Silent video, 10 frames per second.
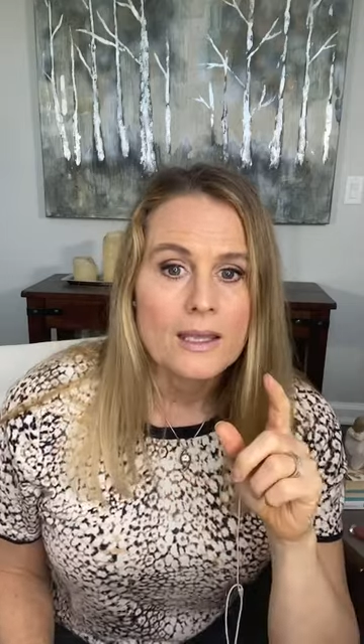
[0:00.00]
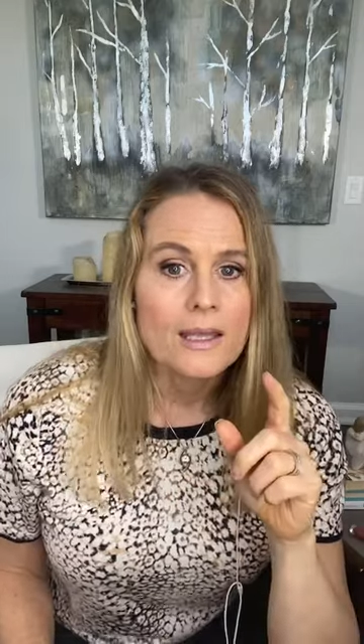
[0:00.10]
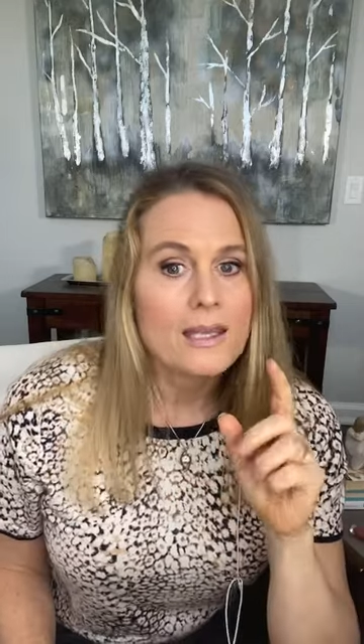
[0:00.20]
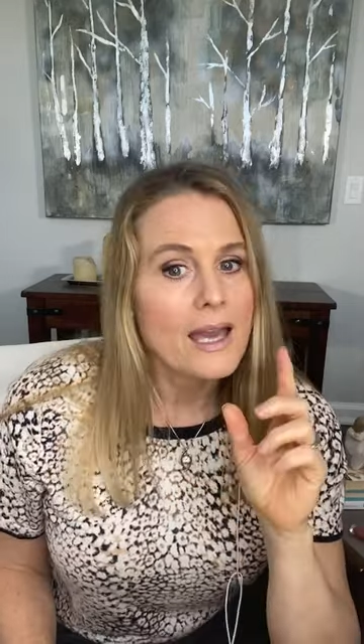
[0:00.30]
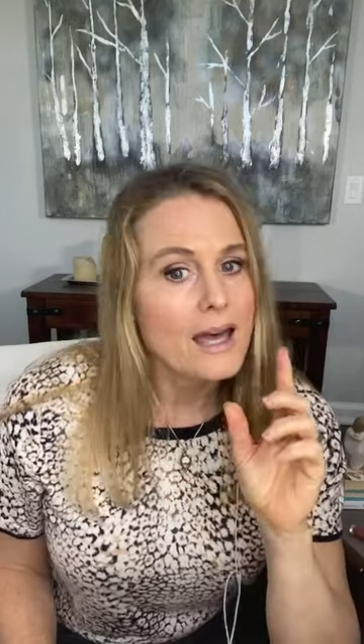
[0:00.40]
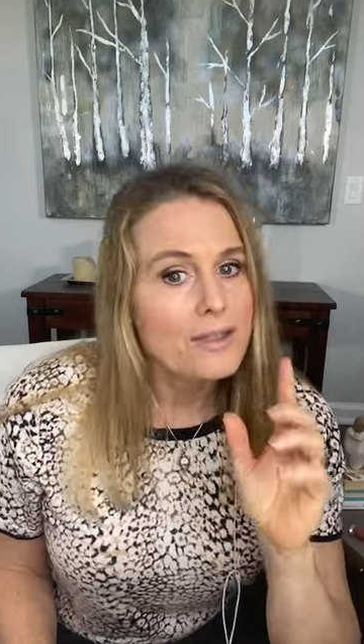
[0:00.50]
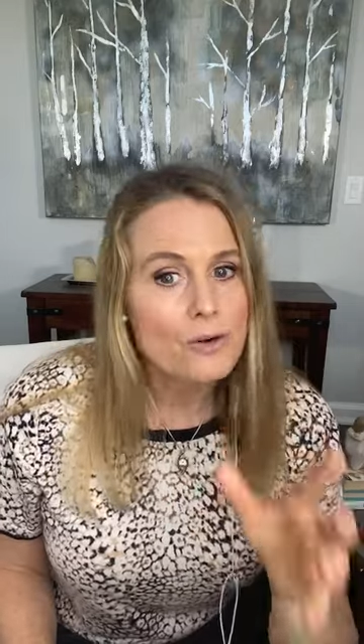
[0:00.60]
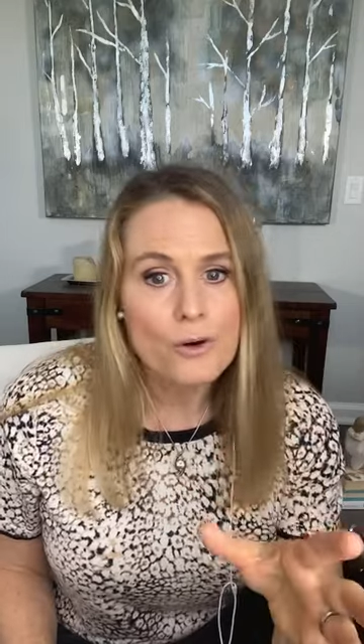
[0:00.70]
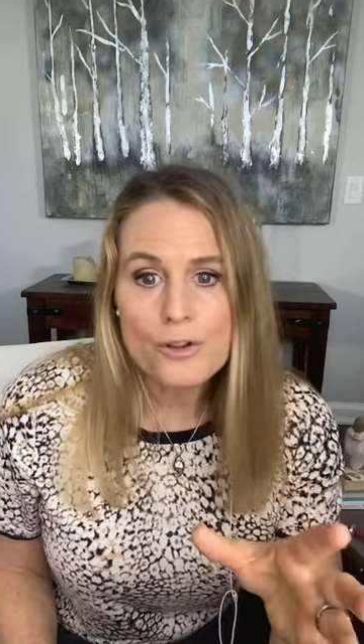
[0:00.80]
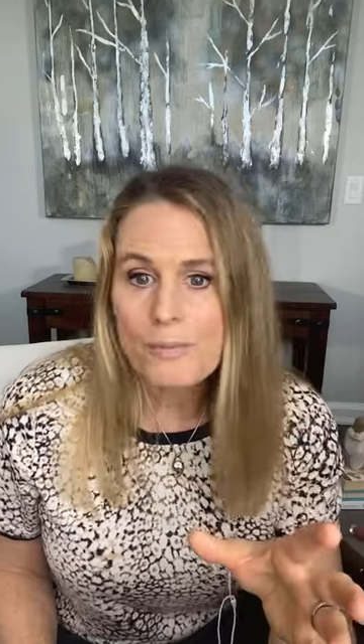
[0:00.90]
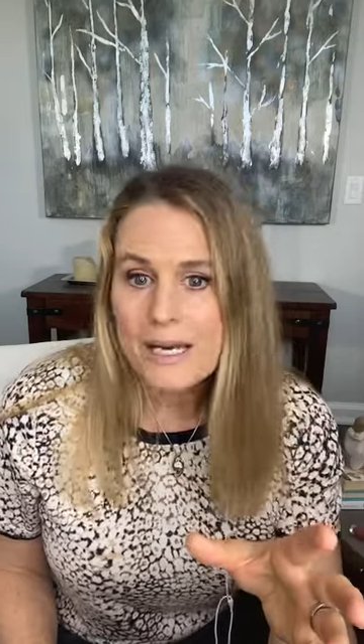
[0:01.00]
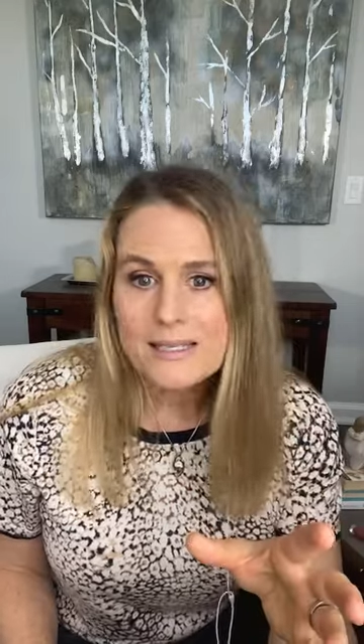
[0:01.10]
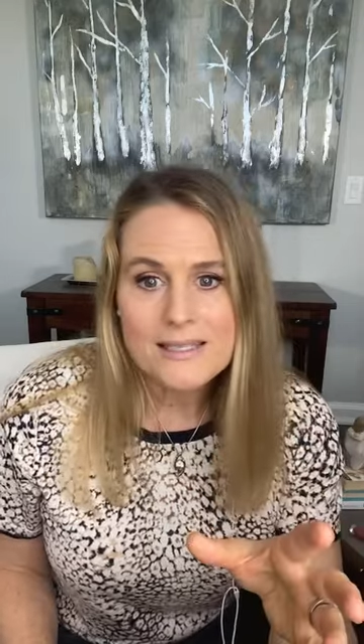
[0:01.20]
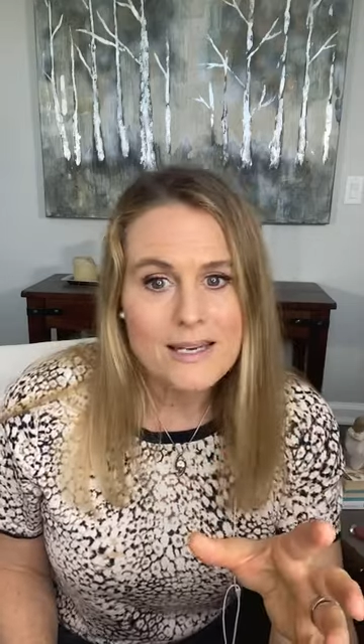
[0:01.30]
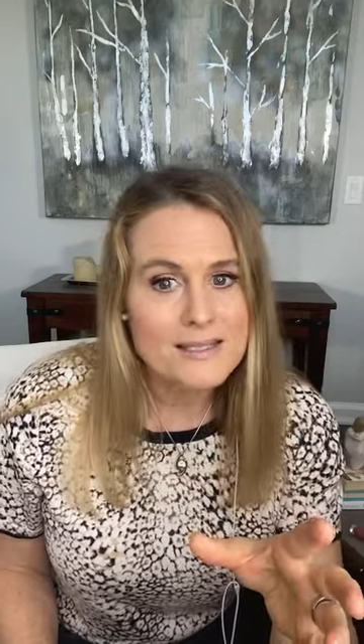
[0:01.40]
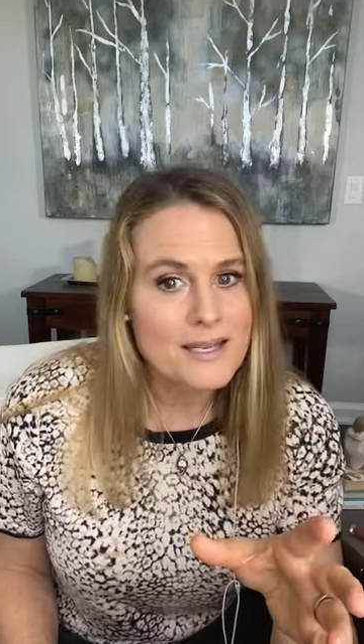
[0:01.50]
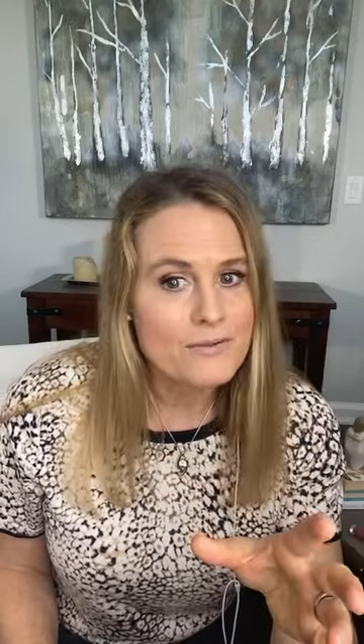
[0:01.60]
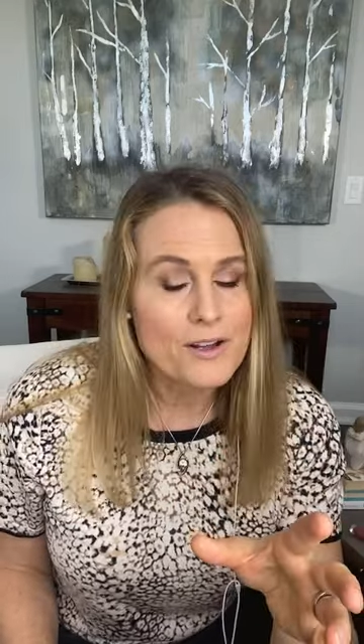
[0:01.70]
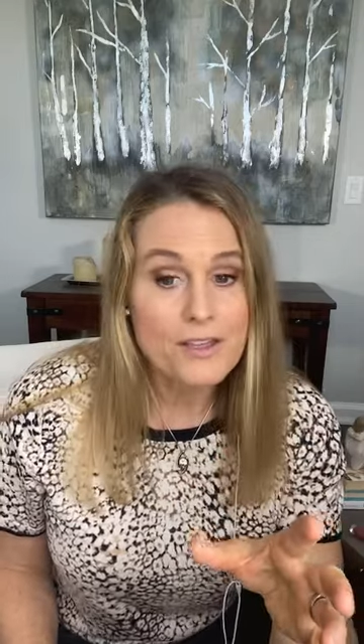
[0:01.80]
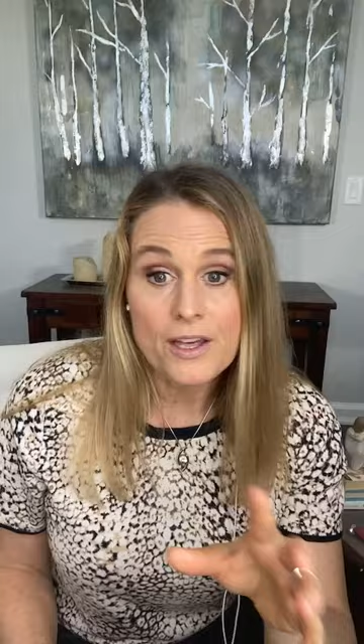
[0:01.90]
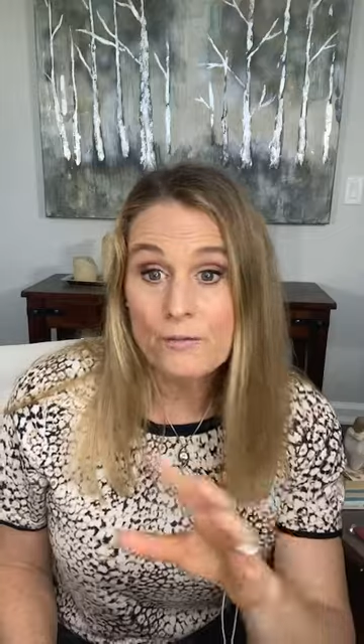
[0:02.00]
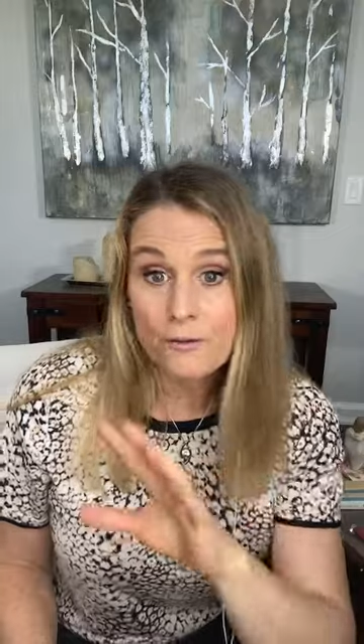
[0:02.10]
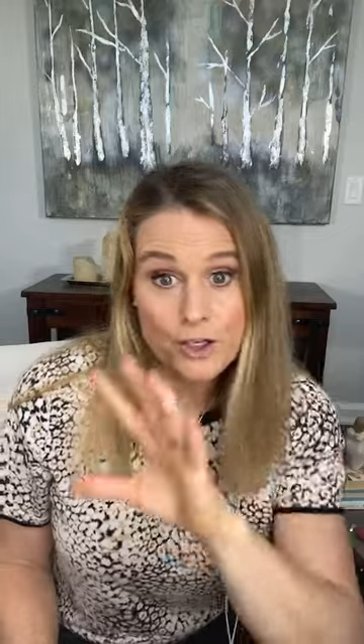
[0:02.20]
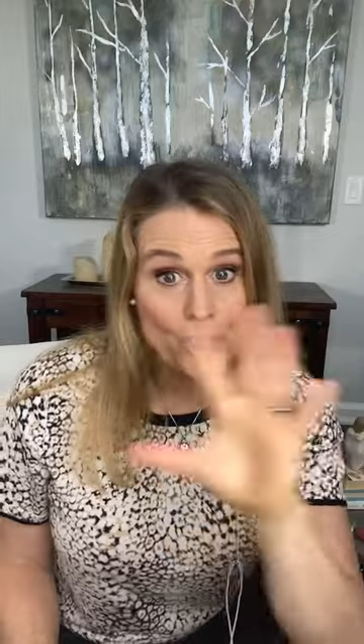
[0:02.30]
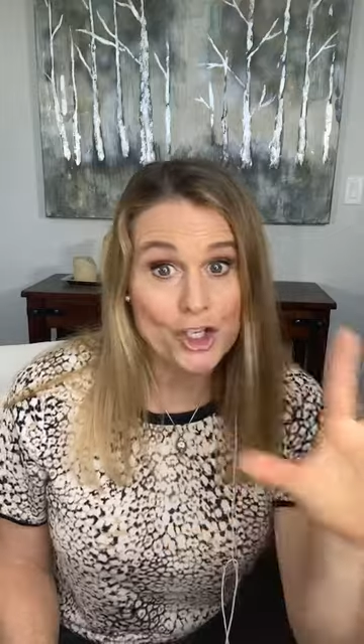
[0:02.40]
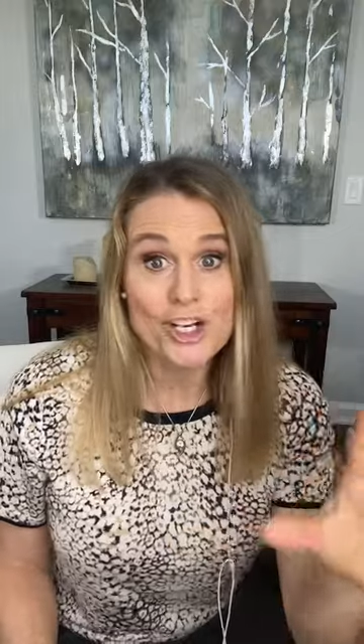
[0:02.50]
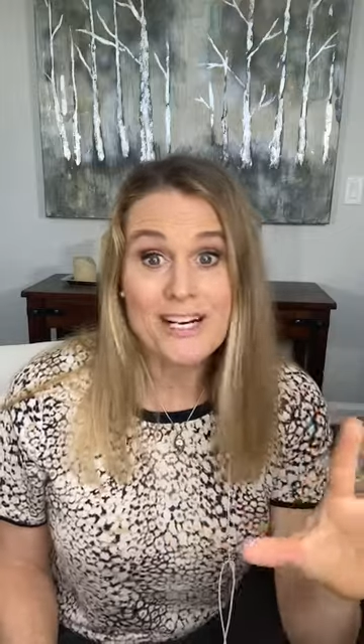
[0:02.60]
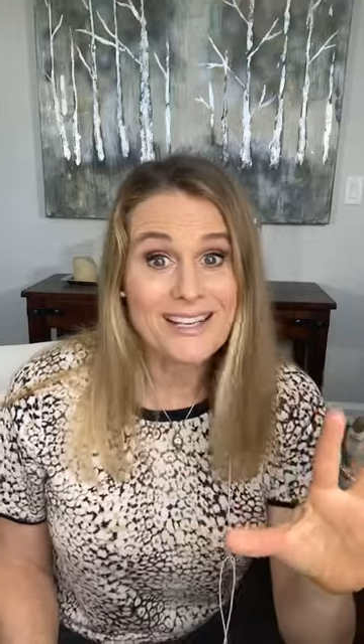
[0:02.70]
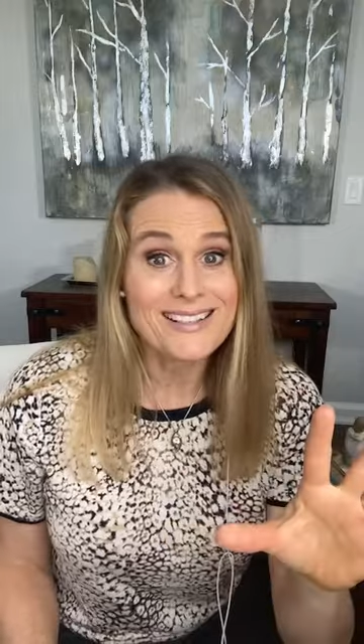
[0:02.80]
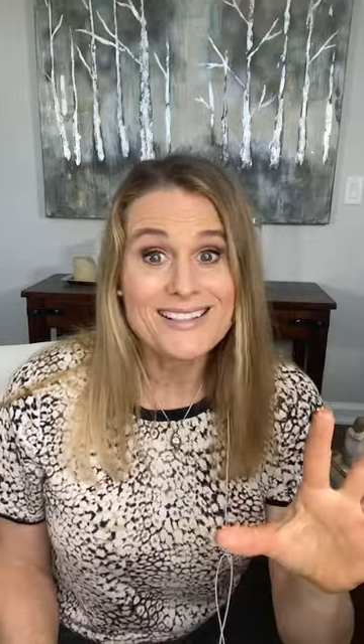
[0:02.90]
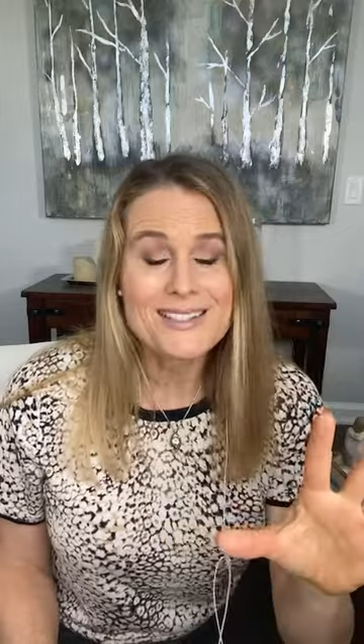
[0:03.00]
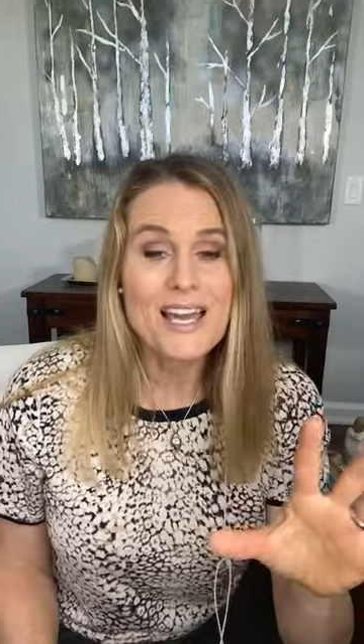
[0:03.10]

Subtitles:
Yeah, the growth mindset is everything. For sure it is.